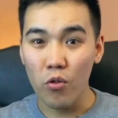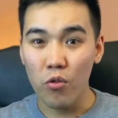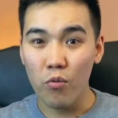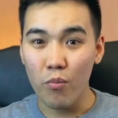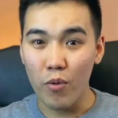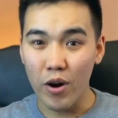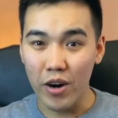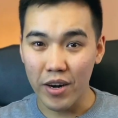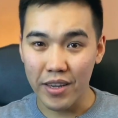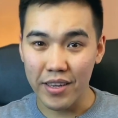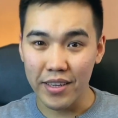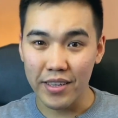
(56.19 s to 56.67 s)

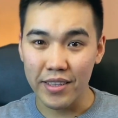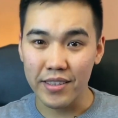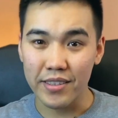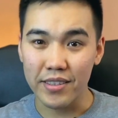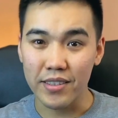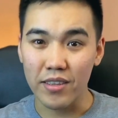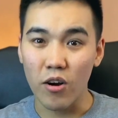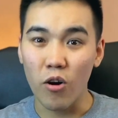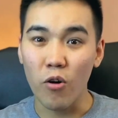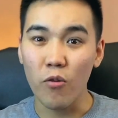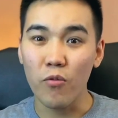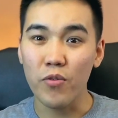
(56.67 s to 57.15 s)
markets
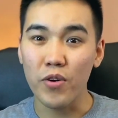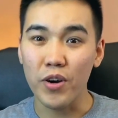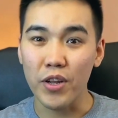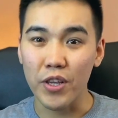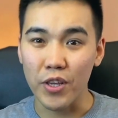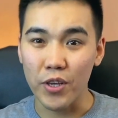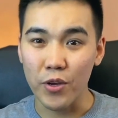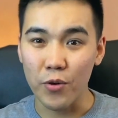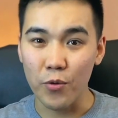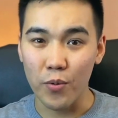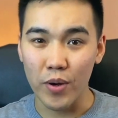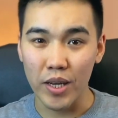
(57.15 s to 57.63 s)
offer
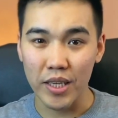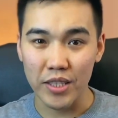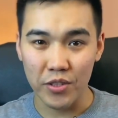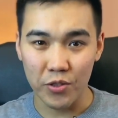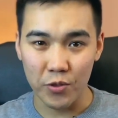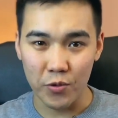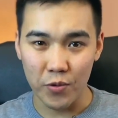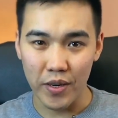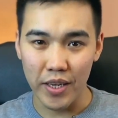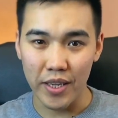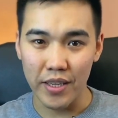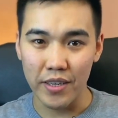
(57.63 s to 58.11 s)
US
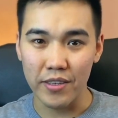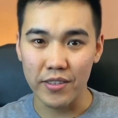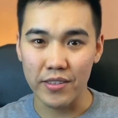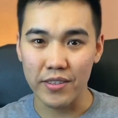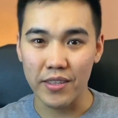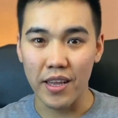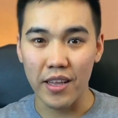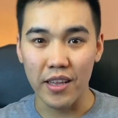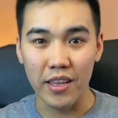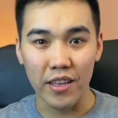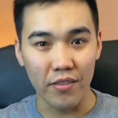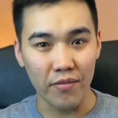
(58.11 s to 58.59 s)
traders
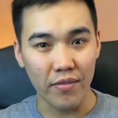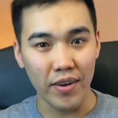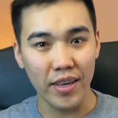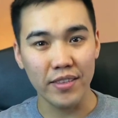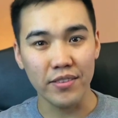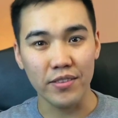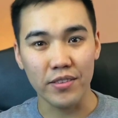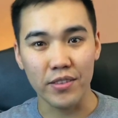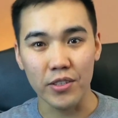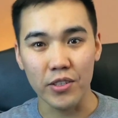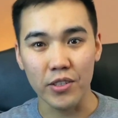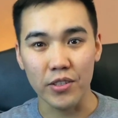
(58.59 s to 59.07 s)
and
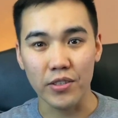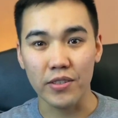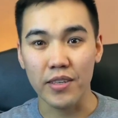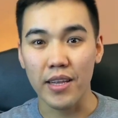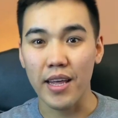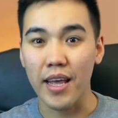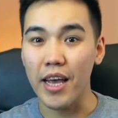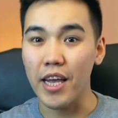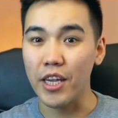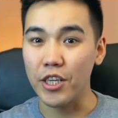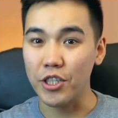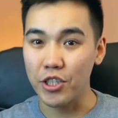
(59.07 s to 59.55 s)
investors
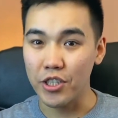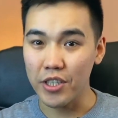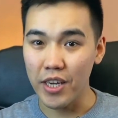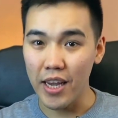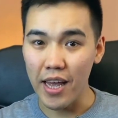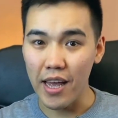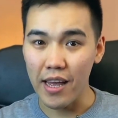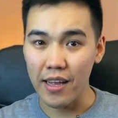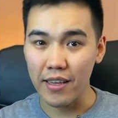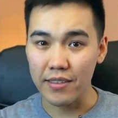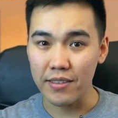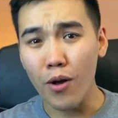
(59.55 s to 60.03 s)
a
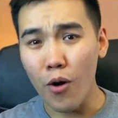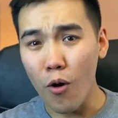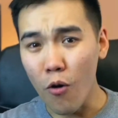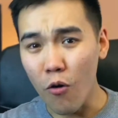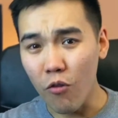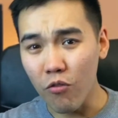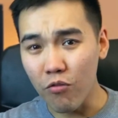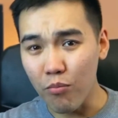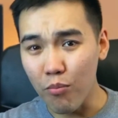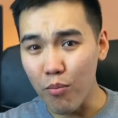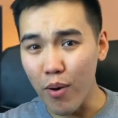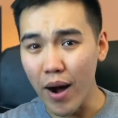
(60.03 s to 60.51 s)
chance
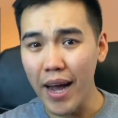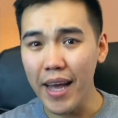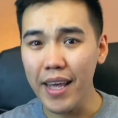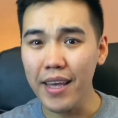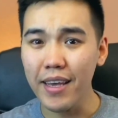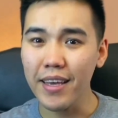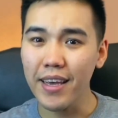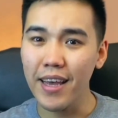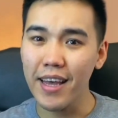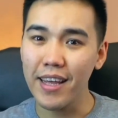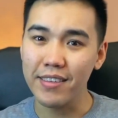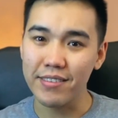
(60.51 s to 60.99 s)
of
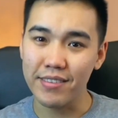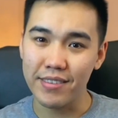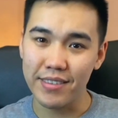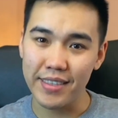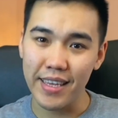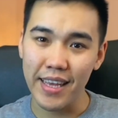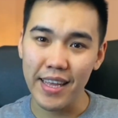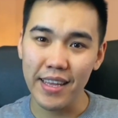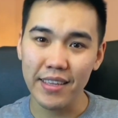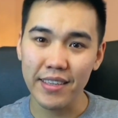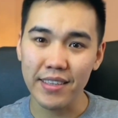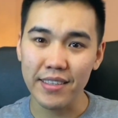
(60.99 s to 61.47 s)
buying and
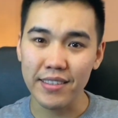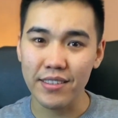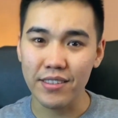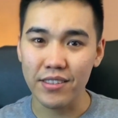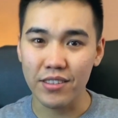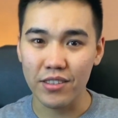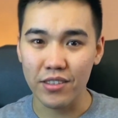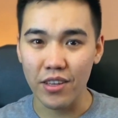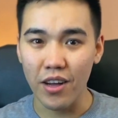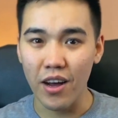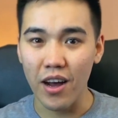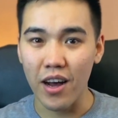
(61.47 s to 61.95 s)
selling
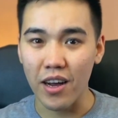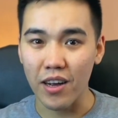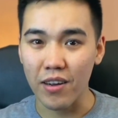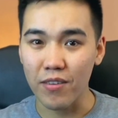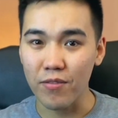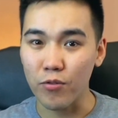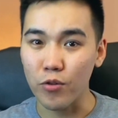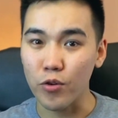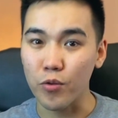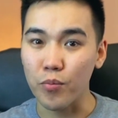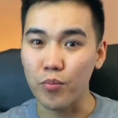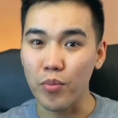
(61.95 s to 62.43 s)
stock
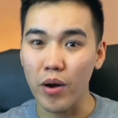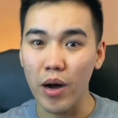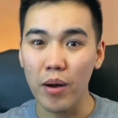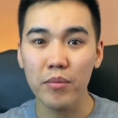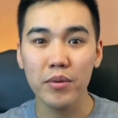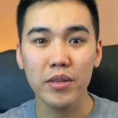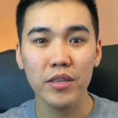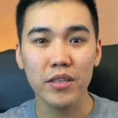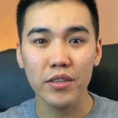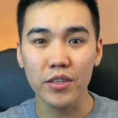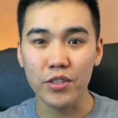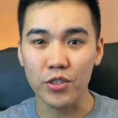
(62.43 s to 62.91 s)
for
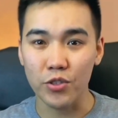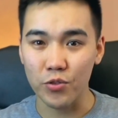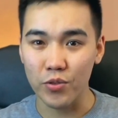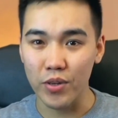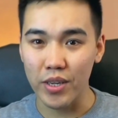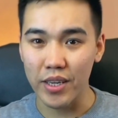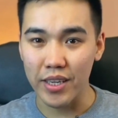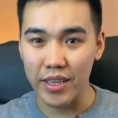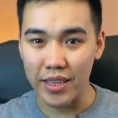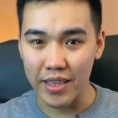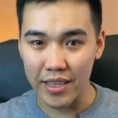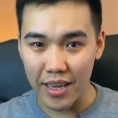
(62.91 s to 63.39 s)
publicly
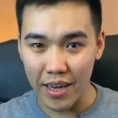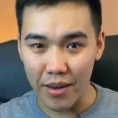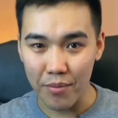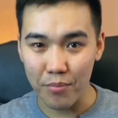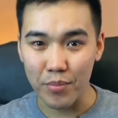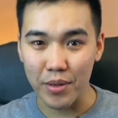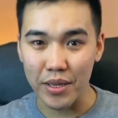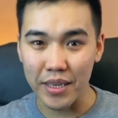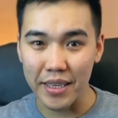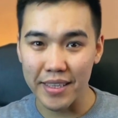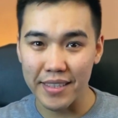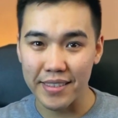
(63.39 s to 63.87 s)
traded
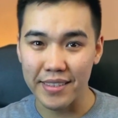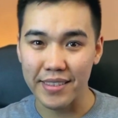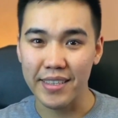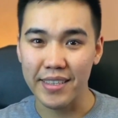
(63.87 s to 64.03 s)
companies.